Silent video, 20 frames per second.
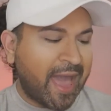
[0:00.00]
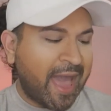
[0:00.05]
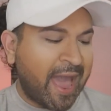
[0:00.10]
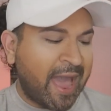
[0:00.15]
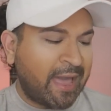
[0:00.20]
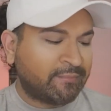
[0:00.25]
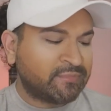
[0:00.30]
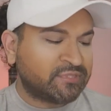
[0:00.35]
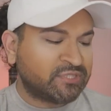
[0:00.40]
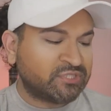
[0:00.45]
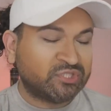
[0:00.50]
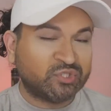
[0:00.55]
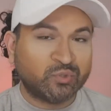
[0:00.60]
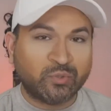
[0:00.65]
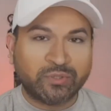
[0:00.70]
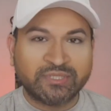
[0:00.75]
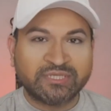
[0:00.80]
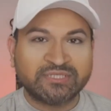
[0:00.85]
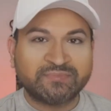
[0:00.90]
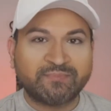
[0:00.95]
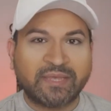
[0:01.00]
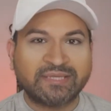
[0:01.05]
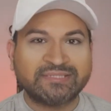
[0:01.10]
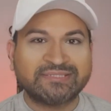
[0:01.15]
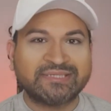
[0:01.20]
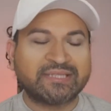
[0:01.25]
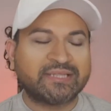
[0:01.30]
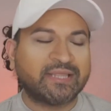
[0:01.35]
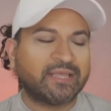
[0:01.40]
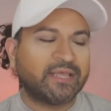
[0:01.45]
I'm just doing this
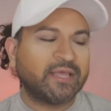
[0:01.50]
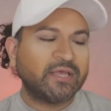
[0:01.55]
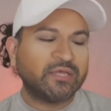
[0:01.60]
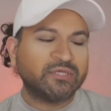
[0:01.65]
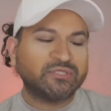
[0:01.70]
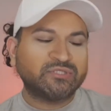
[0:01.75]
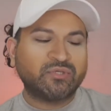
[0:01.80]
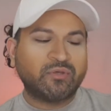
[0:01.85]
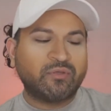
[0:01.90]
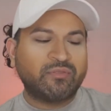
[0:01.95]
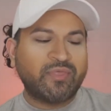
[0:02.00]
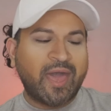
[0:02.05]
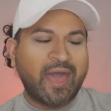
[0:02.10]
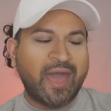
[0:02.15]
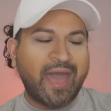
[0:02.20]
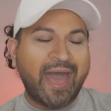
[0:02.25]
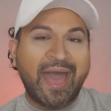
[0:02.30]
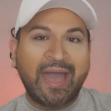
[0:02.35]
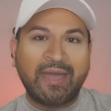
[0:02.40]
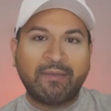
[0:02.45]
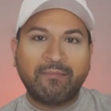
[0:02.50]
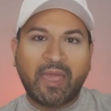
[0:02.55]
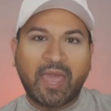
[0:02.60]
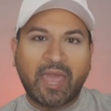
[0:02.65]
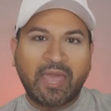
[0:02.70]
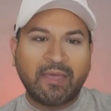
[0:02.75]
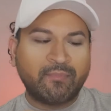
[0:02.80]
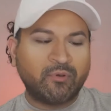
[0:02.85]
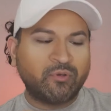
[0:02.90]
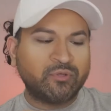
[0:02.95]
basically so that I'm
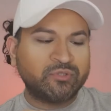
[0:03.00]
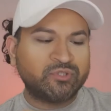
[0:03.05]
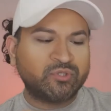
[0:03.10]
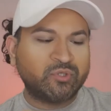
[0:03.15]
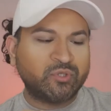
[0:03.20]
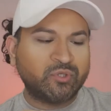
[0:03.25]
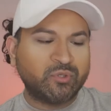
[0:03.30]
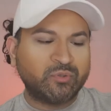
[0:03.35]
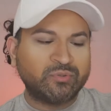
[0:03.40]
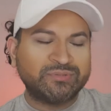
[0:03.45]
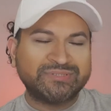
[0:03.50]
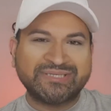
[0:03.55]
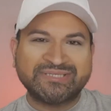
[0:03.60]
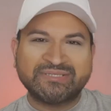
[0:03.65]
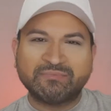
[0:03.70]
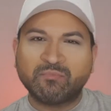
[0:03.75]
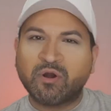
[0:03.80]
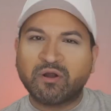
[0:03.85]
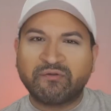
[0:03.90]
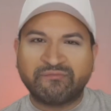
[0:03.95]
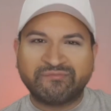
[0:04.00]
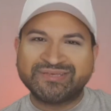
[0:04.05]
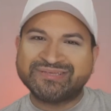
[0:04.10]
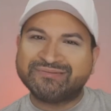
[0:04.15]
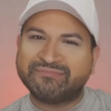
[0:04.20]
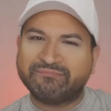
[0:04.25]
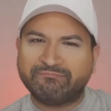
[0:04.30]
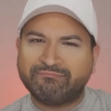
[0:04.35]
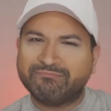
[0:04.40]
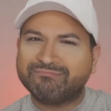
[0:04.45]
able to use this more of
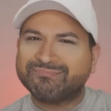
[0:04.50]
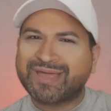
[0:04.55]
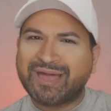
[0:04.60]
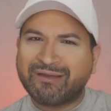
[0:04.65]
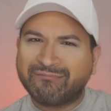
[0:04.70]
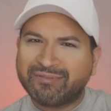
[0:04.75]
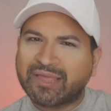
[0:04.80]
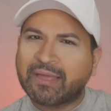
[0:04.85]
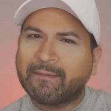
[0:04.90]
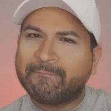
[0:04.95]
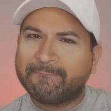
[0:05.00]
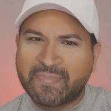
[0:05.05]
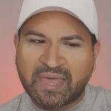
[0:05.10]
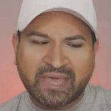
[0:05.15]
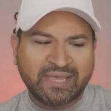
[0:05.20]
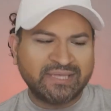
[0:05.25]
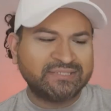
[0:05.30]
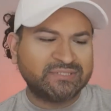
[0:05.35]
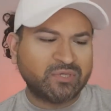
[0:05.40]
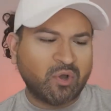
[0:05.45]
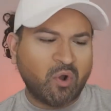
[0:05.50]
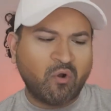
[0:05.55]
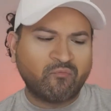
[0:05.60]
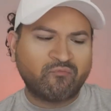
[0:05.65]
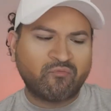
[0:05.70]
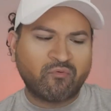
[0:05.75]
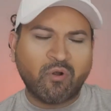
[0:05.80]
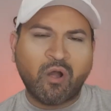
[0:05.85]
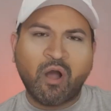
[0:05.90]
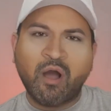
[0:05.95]
a kind of like a base
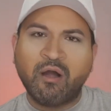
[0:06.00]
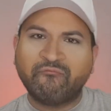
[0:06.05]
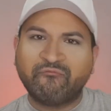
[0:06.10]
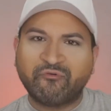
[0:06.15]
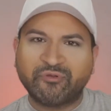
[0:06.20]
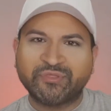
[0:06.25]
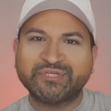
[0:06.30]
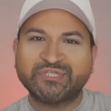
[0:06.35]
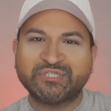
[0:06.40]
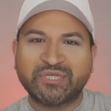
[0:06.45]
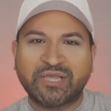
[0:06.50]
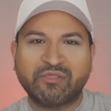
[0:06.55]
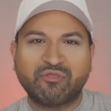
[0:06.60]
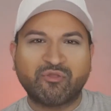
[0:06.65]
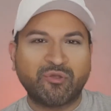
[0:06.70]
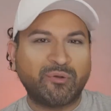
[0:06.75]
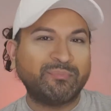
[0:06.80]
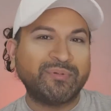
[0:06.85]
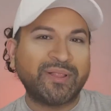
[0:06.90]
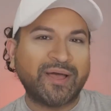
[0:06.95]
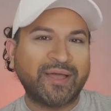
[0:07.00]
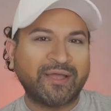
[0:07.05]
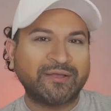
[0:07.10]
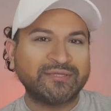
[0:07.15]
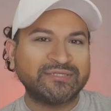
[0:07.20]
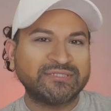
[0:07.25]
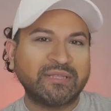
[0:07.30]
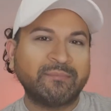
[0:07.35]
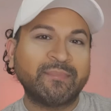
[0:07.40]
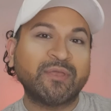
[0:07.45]
overall for the shades to apply
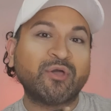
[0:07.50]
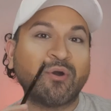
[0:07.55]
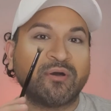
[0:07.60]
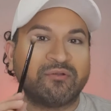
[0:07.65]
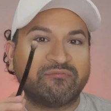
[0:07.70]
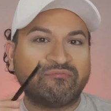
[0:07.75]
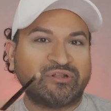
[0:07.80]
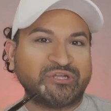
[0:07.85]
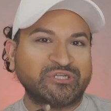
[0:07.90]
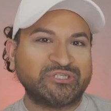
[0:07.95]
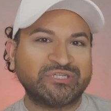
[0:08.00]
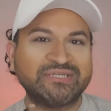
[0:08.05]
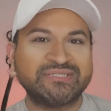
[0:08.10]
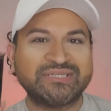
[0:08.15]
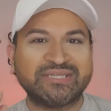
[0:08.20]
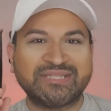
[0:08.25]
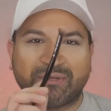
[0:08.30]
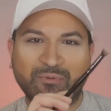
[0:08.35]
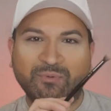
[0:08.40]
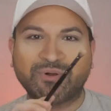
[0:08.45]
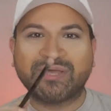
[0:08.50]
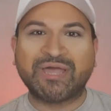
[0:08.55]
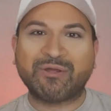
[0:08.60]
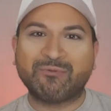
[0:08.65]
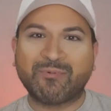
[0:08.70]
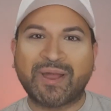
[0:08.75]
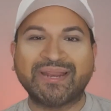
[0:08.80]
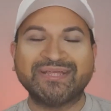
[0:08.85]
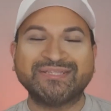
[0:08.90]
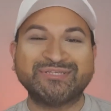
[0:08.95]
on. So let me go ahead and finish this and then we'll get
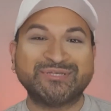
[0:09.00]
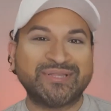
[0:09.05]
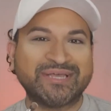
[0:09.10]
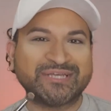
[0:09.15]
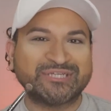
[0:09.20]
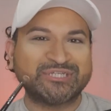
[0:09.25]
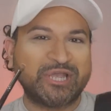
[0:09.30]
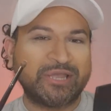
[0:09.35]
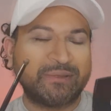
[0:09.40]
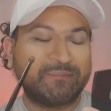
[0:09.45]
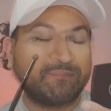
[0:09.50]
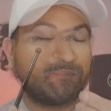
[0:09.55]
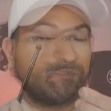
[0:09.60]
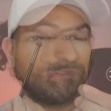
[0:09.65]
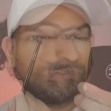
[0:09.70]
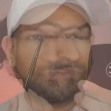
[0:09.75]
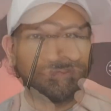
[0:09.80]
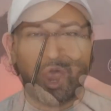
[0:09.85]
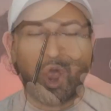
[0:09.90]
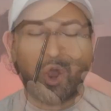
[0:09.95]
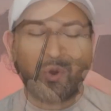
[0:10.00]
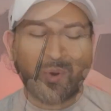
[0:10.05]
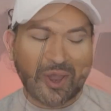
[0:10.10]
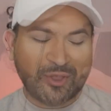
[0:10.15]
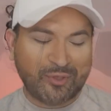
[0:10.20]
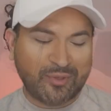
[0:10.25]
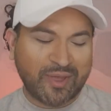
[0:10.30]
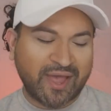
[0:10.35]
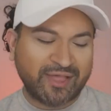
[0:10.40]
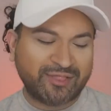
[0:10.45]
right into the next shade. All right,
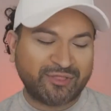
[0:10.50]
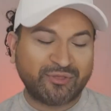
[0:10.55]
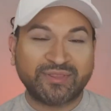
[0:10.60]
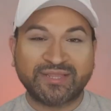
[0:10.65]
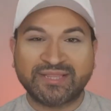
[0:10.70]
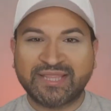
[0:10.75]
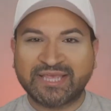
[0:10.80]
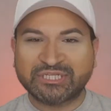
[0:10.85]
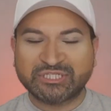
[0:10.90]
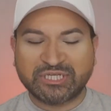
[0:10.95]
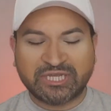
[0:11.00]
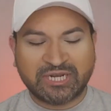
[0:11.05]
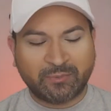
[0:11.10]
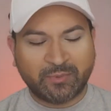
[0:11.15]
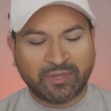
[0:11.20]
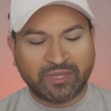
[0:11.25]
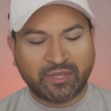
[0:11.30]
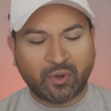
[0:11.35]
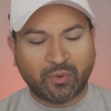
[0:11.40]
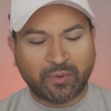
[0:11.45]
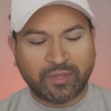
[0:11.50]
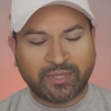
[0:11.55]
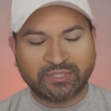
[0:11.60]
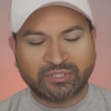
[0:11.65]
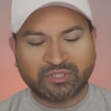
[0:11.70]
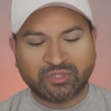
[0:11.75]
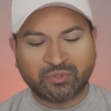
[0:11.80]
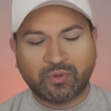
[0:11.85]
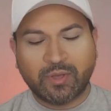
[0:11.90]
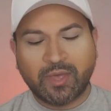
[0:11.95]
you guys, so the next shade I'm gonna go
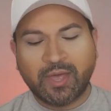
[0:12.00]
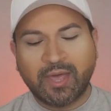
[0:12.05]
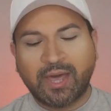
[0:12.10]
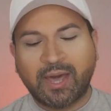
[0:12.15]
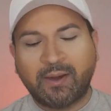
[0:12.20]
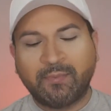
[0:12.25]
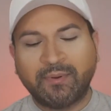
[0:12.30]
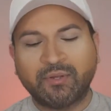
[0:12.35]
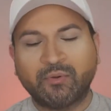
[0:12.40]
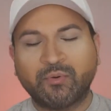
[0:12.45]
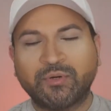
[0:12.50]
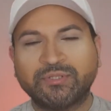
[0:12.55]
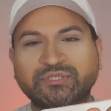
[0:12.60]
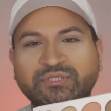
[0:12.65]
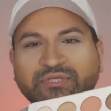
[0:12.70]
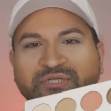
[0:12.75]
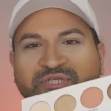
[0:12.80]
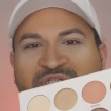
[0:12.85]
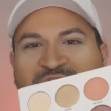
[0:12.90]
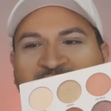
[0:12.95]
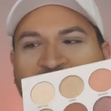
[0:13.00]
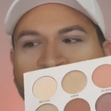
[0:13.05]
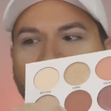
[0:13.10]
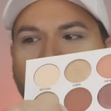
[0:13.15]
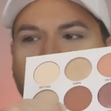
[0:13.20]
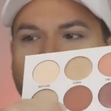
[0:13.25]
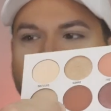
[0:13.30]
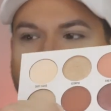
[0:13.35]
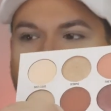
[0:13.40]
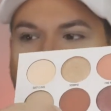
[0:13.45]
into, I'm gonna go into this shade
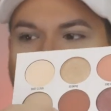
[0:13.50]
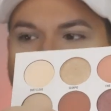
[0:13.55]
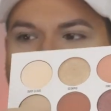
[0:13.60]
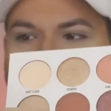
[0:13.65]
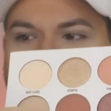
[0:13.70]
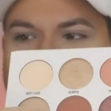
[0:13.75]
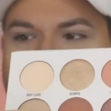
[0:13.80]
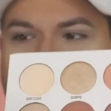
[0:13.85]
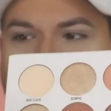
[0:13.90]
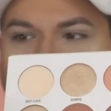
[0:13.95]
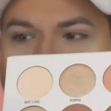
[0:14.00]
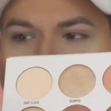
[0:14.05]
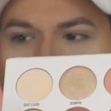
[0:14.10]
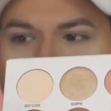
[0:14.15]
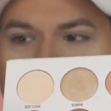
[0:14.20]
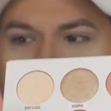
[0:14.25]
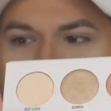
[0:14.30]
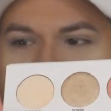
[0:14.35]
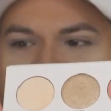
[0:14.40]
right here, which is called